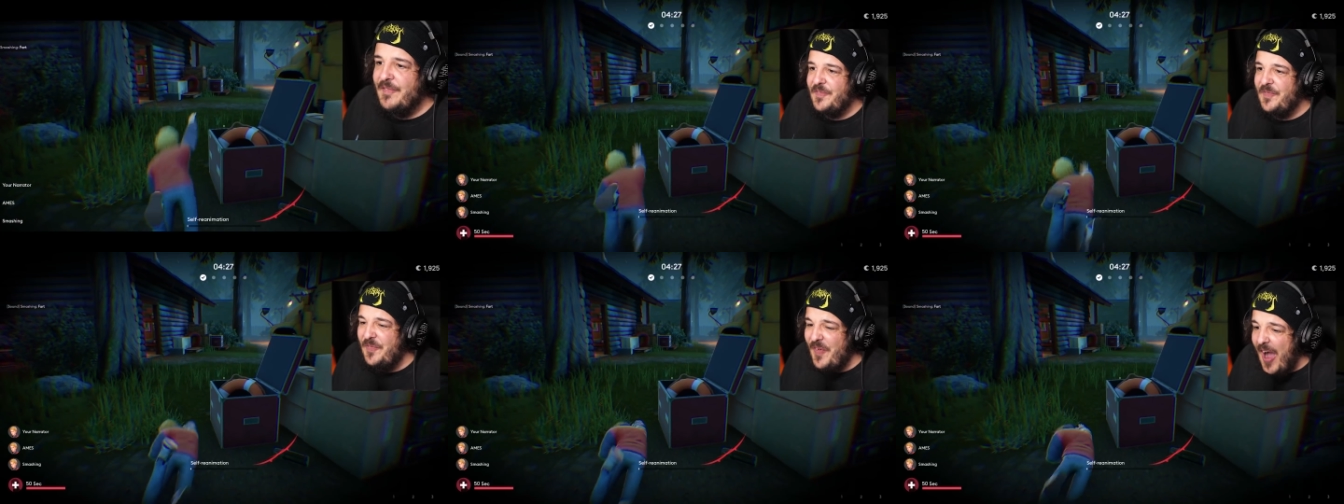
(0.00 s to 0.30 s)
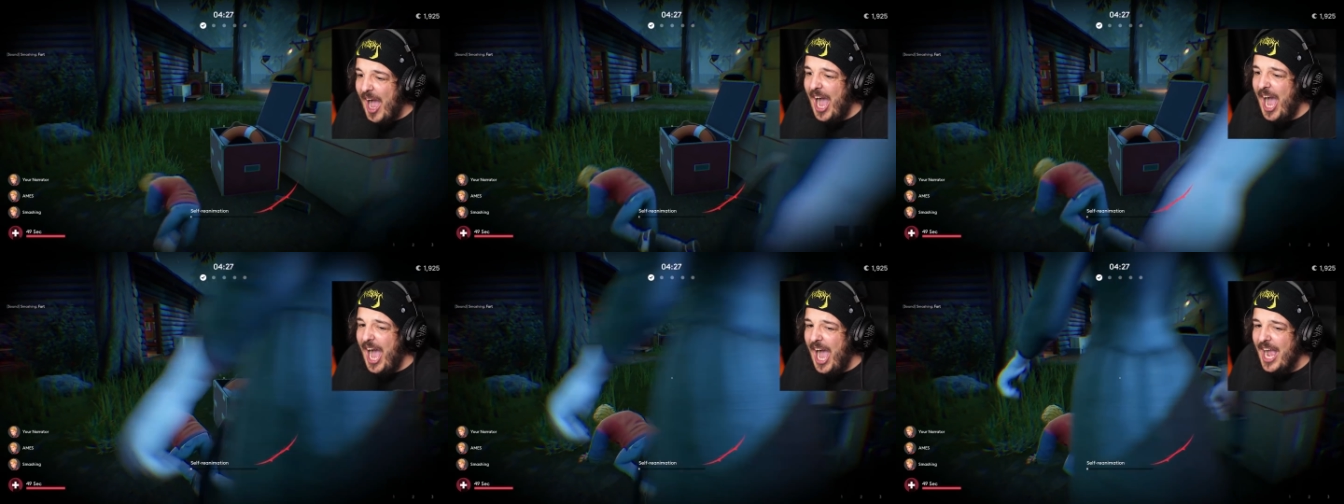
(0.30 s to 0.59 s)
time
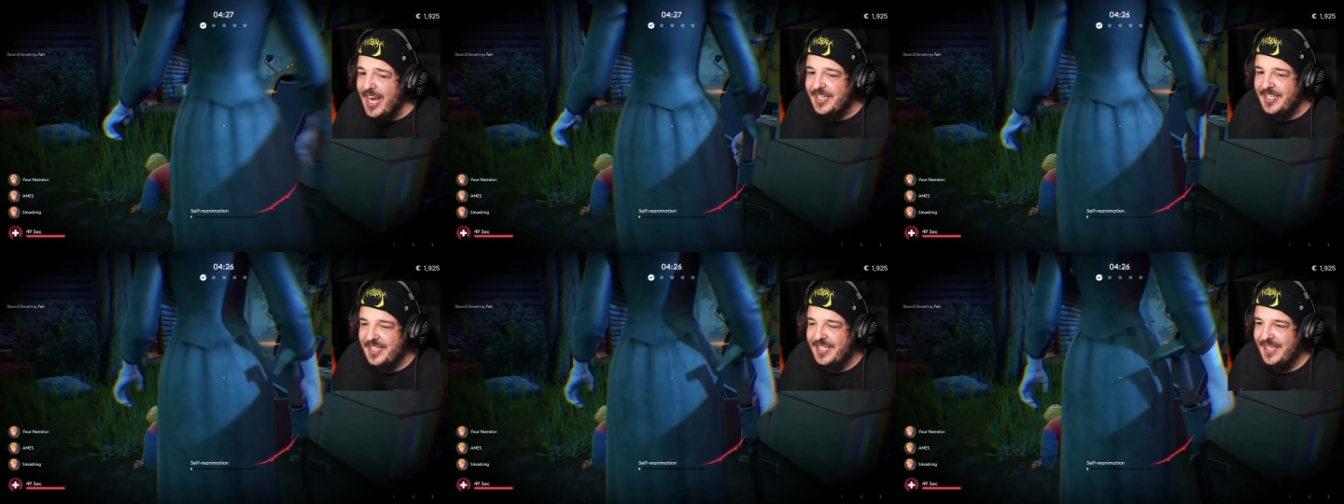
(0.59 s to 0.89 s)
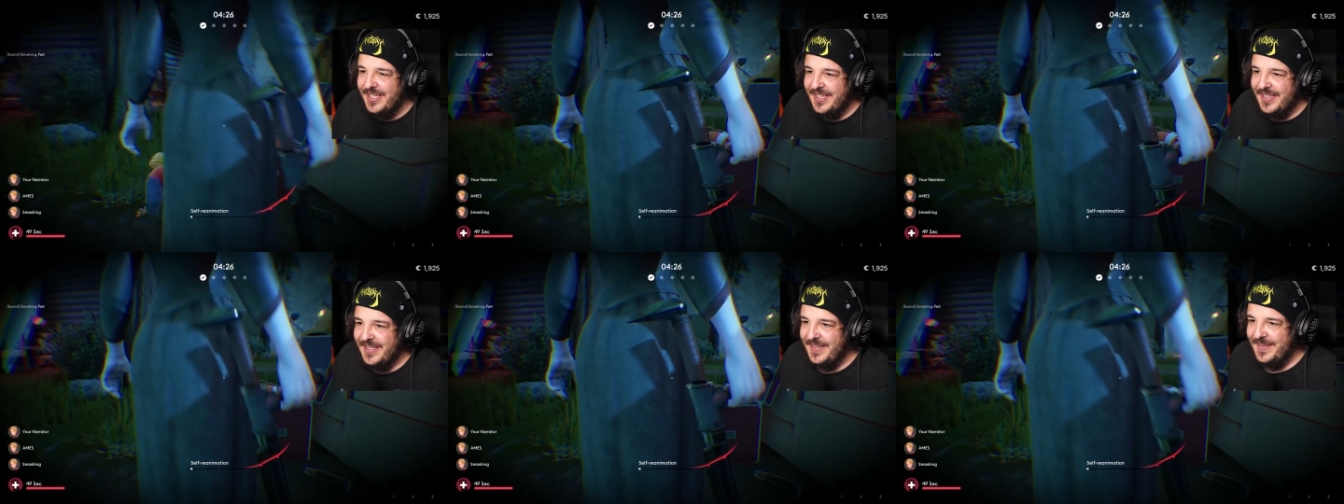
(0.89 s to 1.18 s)
time, but
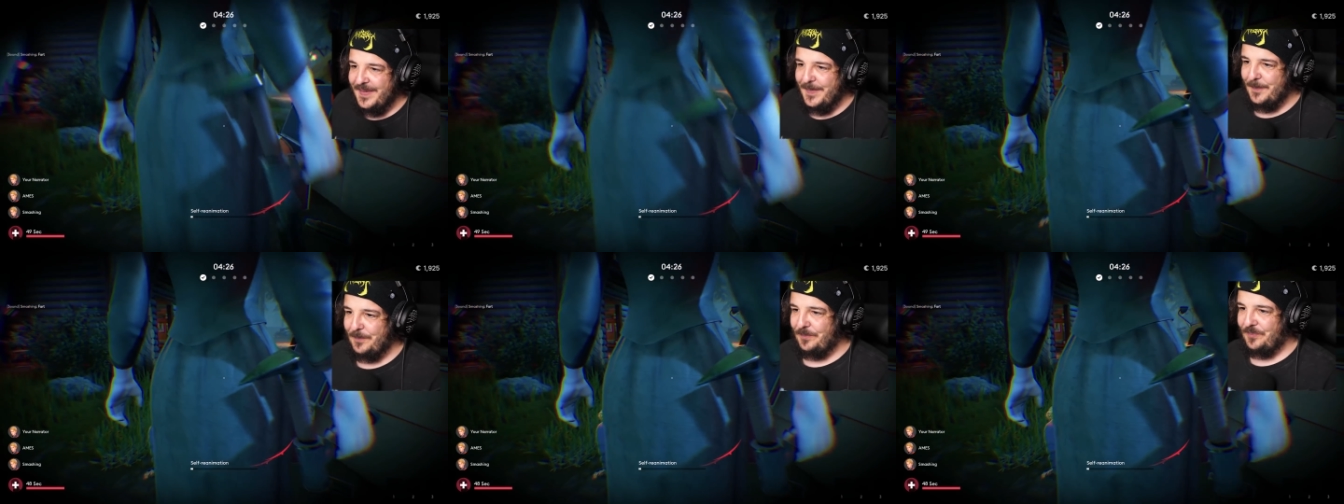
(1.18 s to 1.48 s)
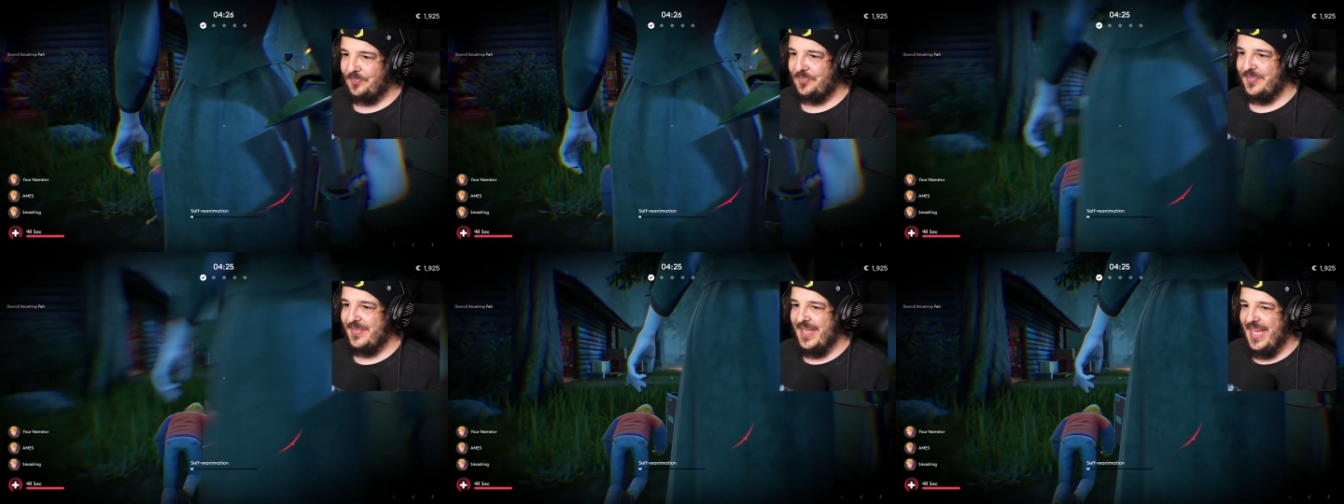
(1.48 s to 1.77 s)
quite a lot.
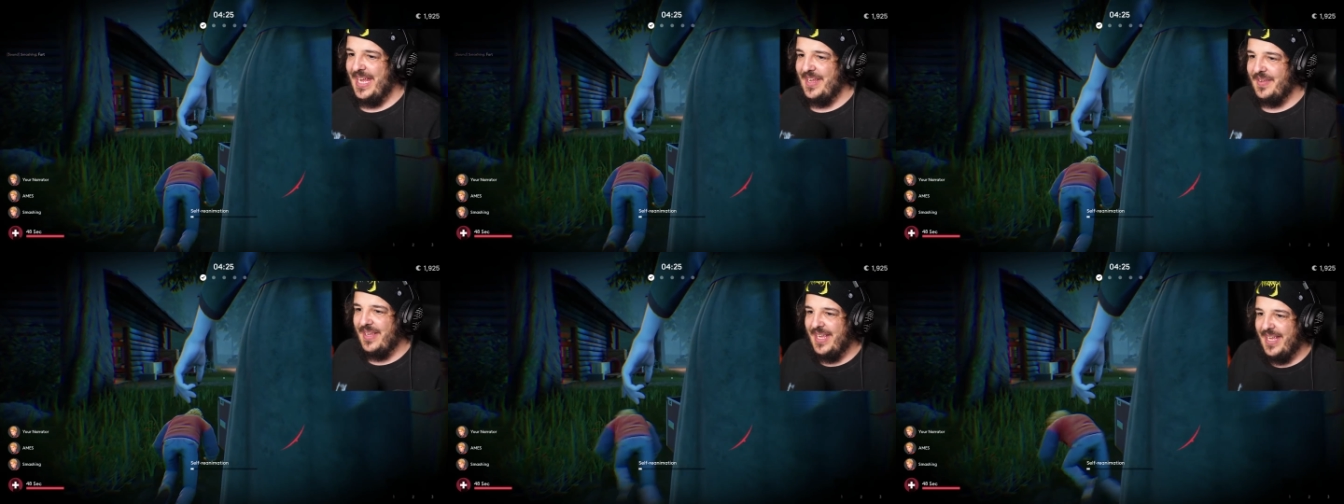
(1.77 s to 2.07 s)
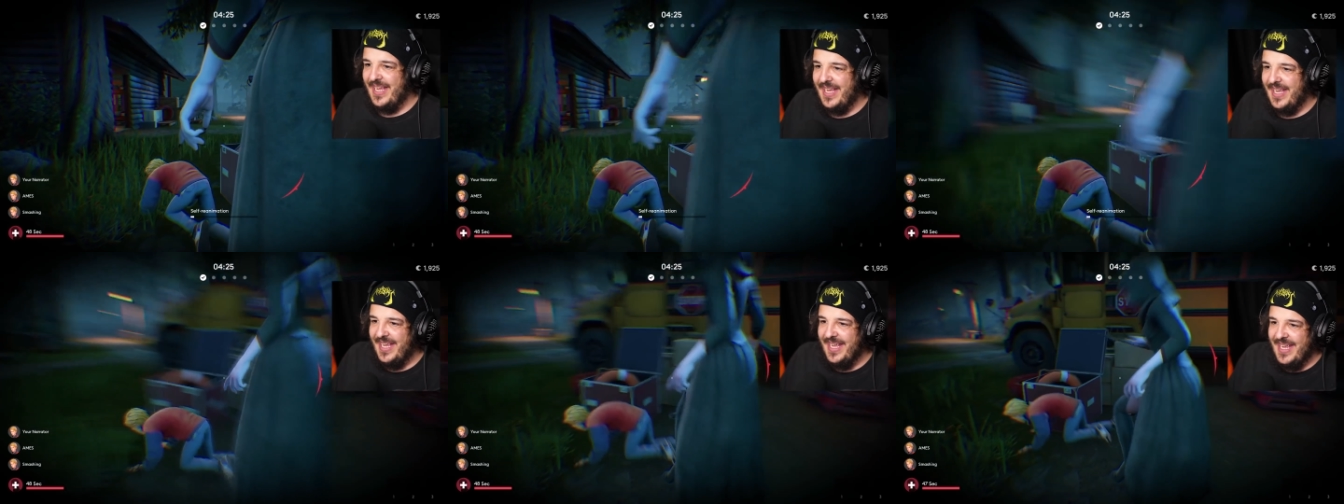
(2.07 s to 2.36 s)
Molly, he, where
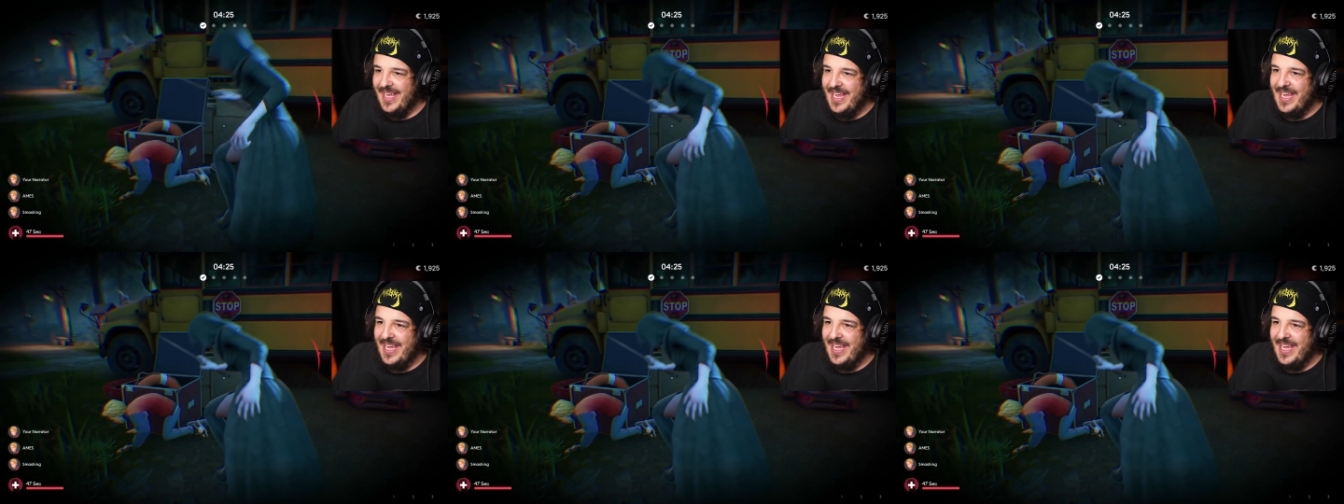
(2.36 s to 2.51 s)
are you?